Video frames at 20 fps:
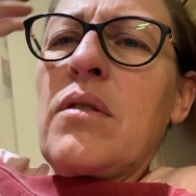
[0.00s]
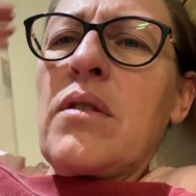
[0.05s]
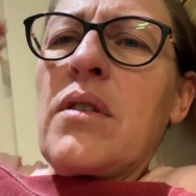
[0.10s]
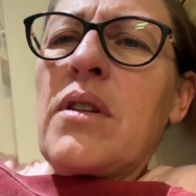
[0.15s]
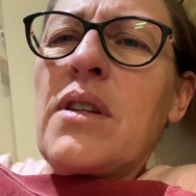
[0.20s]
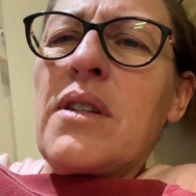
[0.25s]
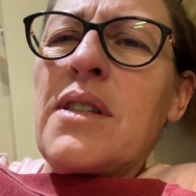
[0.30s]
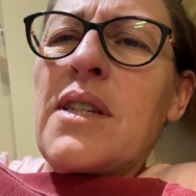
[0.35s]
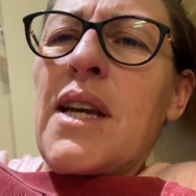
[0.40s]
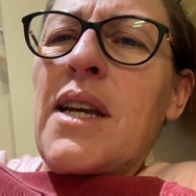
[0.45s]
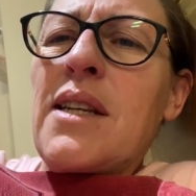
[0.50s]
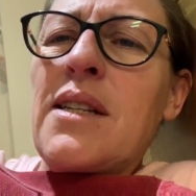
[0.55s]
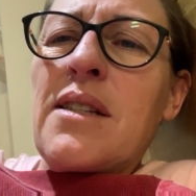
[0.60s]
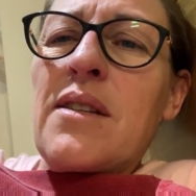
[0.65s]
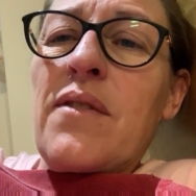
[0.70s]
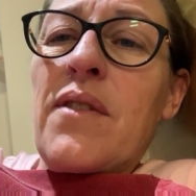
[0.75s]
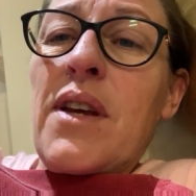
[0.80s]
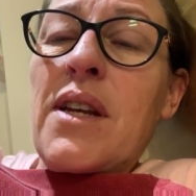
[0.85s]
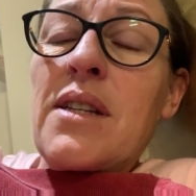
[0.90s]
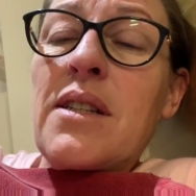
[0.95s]
the day's
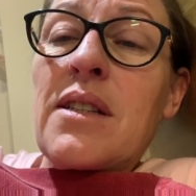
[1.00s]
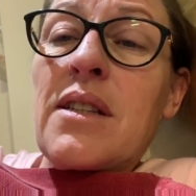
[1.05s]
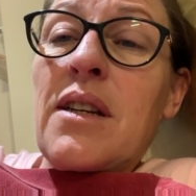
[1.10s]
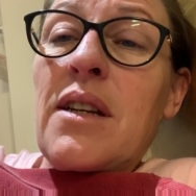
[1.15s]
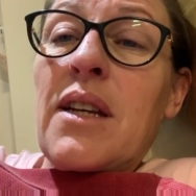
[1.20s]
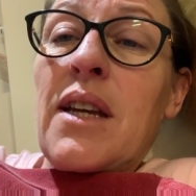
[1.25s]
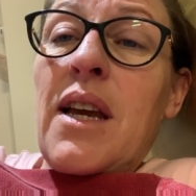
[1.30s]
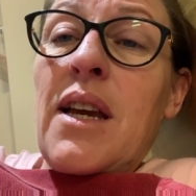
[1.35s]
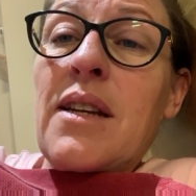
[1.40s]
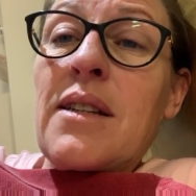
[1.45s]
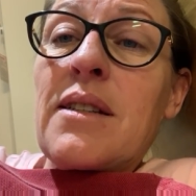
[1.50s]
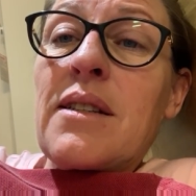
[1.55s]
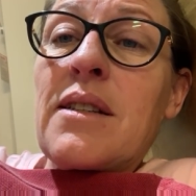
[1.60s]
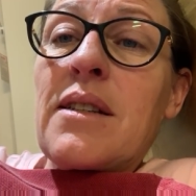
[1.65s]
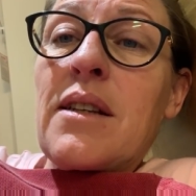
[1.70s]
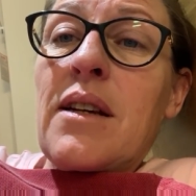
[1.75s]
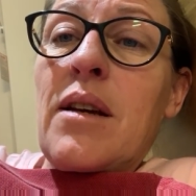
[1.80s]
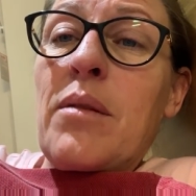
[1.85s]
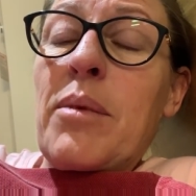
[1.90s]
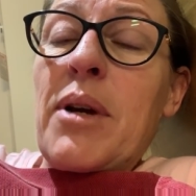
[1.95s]
events, I
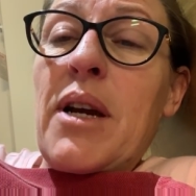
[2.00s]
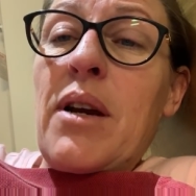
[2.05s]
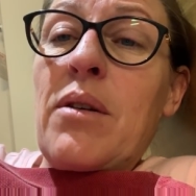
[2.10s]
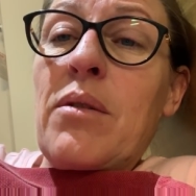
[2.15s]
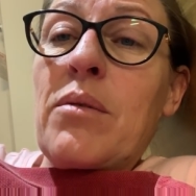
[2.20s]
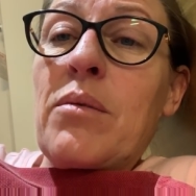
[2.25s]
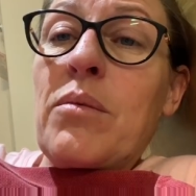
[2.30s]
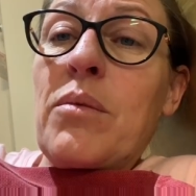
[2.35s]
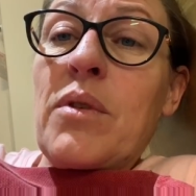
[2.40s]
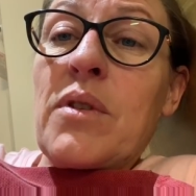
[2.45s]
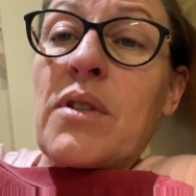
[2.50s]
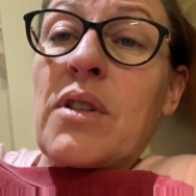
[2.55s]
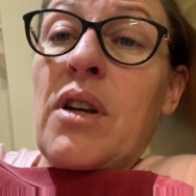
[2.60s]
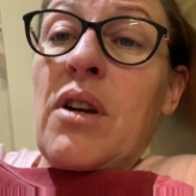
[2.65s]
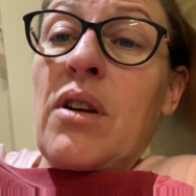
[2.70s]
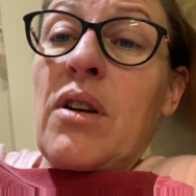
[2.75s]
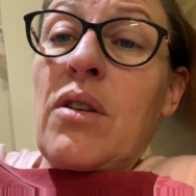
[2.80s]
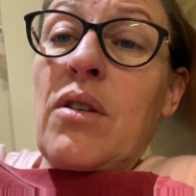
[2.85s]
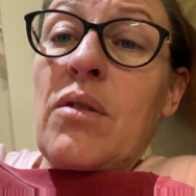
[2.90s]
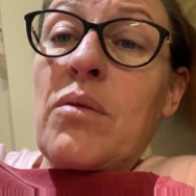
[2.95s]
guess, about what's
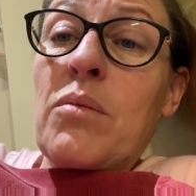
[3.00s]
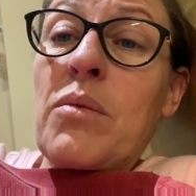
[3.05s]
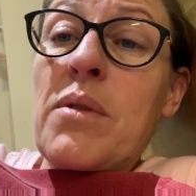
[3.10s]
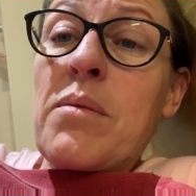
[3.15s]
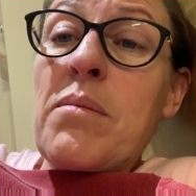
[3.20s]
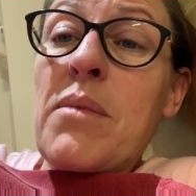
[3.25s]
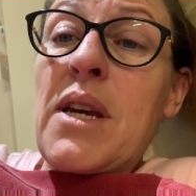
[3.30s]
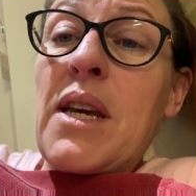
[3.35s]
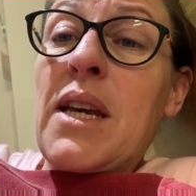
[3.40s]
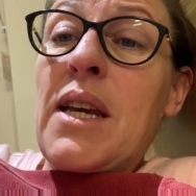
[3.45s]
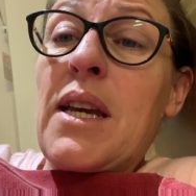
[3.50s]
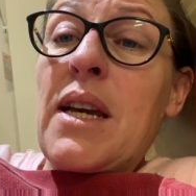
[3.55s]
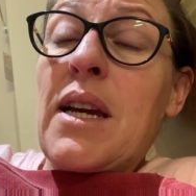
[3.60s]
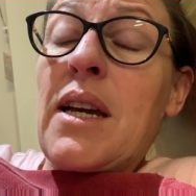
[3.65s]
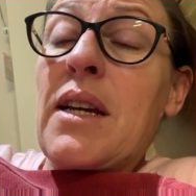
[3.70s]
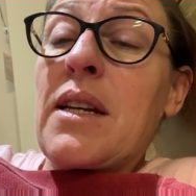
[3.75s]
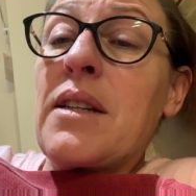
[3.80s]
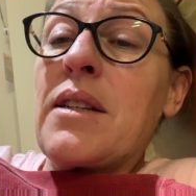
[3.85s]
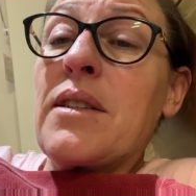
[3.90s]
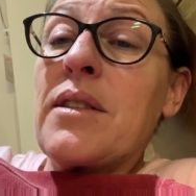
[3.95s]
going on with me.
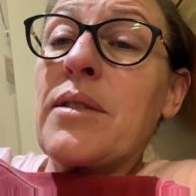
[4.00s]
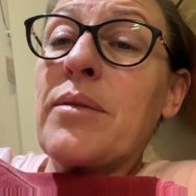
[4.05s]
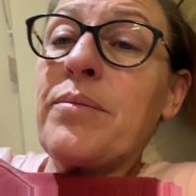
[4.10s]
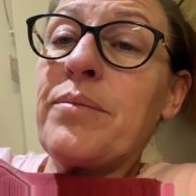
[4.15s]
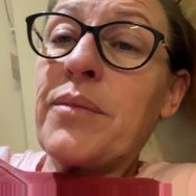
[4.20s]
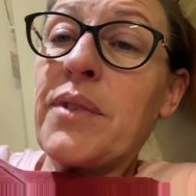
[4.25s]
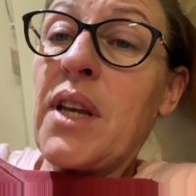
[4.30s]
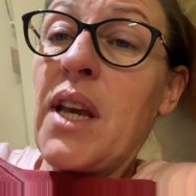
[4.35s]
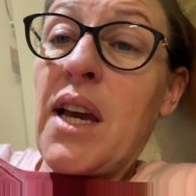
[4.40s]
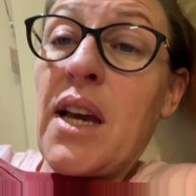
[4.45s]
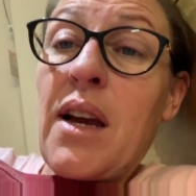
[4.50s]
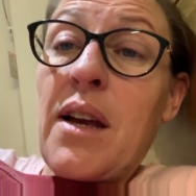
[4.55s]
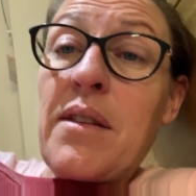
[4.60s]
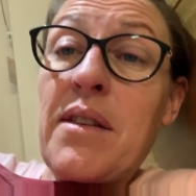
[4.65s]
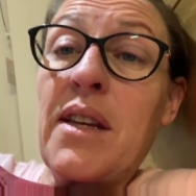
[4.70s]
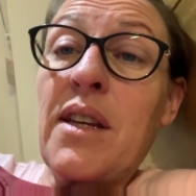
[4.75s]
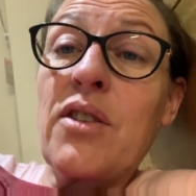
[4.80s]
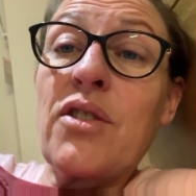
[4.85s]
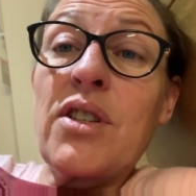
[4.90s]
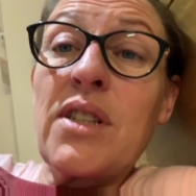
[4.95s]
And yeah, I
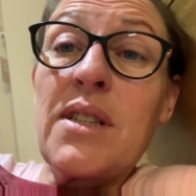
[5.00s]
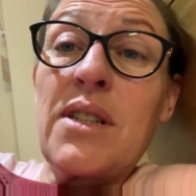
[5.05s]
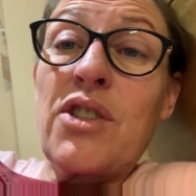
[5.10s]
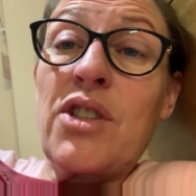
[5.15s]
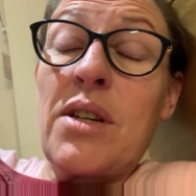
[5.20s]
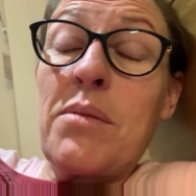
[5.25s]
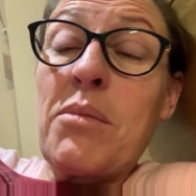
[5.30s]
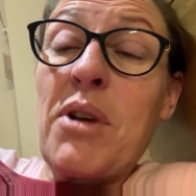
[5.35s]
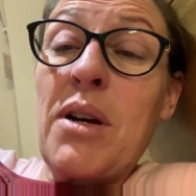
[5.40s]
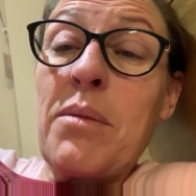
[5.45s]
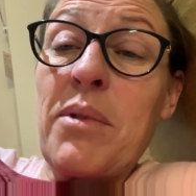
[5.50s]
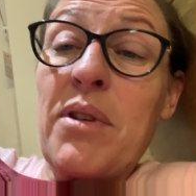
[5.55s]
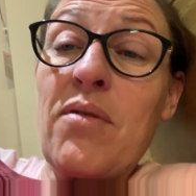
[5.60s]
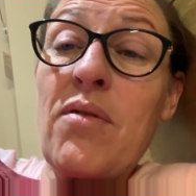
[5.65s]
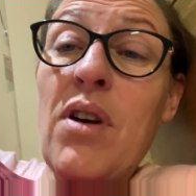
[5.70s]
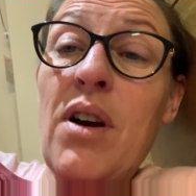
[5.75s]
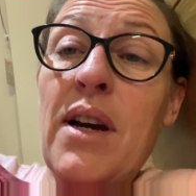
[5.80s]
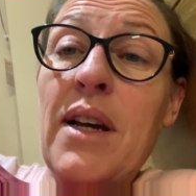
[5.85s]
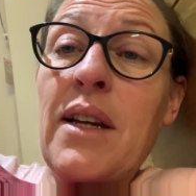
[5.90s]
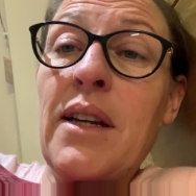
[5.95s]
think she might be
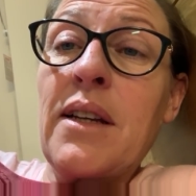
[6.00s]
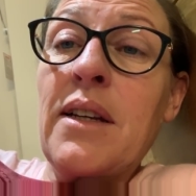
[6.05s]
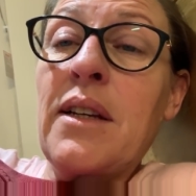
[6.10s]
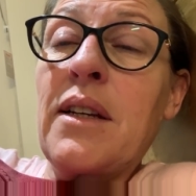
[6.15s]
right.